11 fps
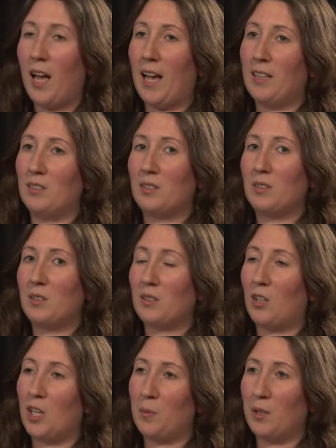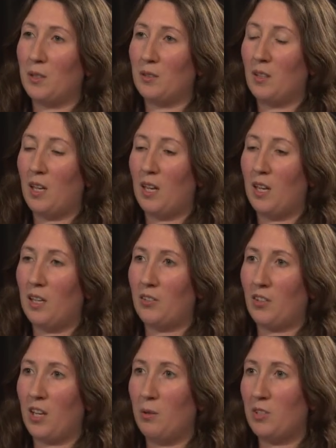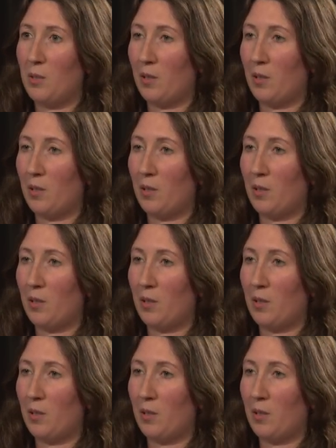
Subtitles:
as cyber security